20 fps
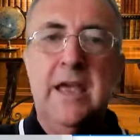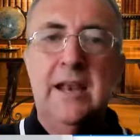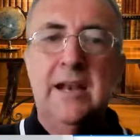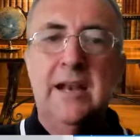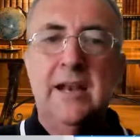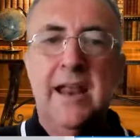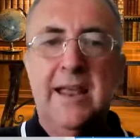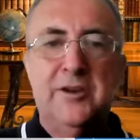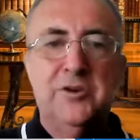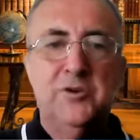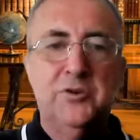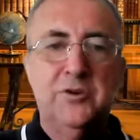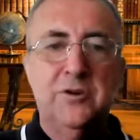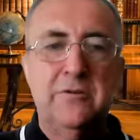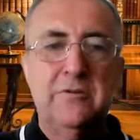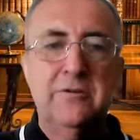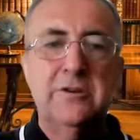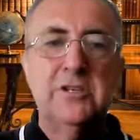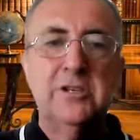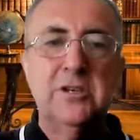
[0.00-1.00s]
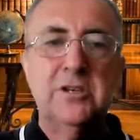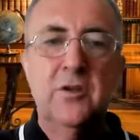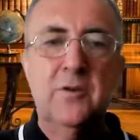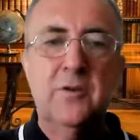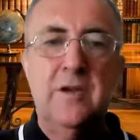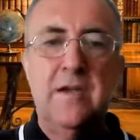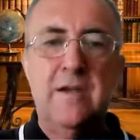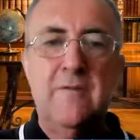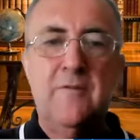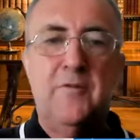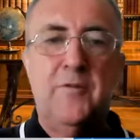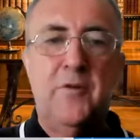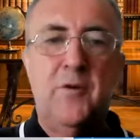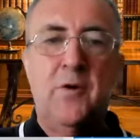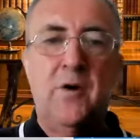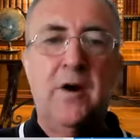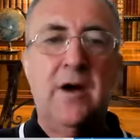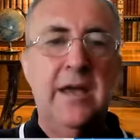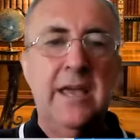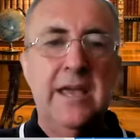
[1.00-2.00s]
lecturer is looking
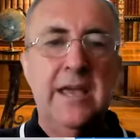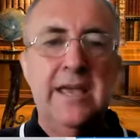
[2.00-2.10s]
for